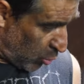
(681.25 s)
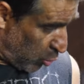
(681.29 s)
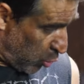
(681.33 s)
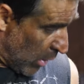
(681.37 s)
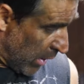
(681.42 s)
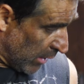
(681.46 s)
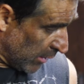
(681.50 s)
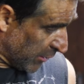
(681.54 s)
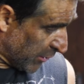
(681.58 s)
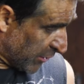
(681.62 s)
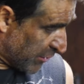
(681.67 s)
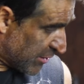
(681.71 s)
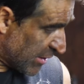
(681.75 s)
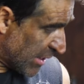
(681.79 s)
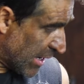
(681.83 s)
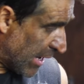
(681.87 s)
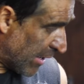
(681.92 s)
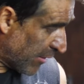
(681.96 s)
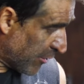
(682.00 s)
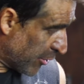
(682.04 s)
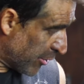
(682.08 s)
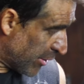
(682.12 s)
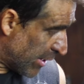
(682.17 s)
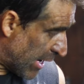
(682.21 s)
welded
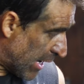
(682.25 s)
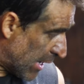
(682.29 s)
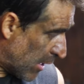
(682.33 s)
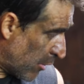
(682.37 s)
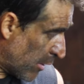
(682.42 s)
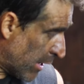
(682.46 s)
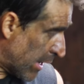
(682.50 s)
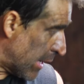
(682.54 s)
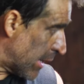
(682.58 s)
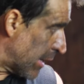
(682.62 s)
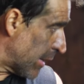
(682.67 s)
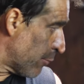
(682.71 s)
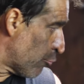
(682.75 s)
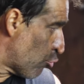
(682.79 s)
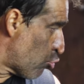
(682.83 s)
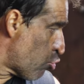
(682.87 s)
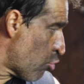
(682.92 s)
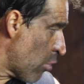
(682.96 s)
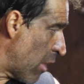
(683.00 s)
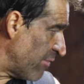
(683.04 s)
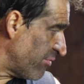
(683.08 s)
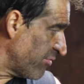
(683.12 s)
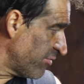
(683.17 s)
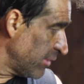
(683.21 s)
together now and
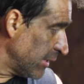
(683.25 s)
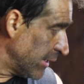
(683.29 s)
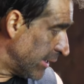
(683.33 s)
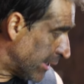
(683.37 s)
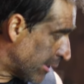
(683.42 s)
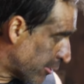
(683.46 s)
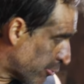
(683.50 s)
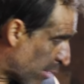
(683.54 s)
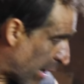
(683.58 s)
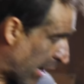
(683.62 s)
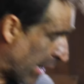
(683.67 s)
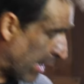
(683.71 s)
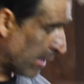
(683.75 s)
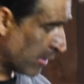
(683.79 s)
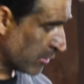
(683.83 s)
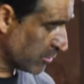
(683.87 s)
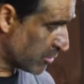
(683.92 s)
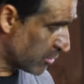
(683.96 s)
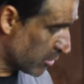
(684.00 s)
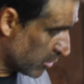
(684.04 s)
roughly ground,